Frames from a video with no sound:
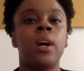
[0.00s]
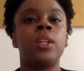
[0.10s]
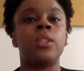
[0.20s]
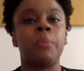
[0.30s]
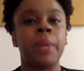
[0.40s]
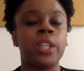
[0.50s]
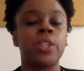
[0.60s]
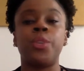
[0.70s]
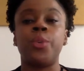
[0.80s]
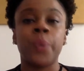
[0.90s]
So make sure
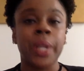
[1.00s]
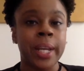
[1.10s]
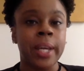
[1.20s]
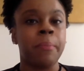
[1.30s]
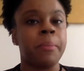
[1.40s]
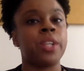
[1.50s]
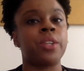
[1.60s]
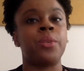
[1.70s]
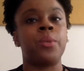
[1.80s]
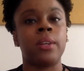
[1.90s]
you read it, make sure you